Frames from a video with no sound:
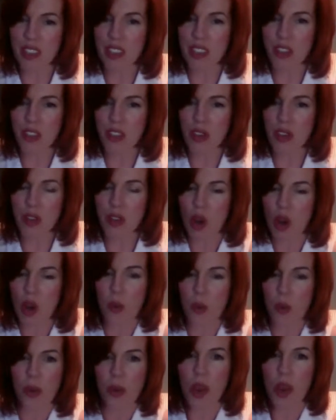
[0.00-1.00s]
You don't
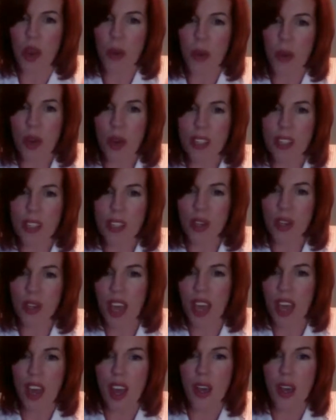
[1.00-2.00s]
know what's
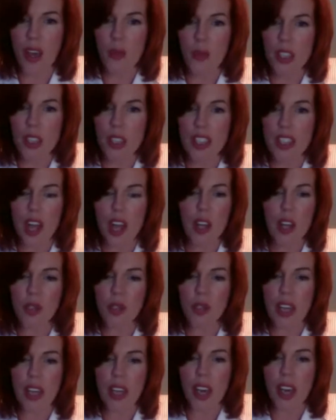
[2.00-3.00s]
okay, what's not
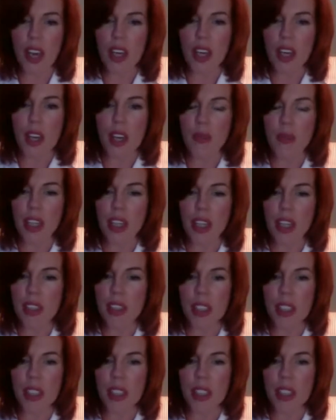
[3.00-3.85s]
okay. I mean,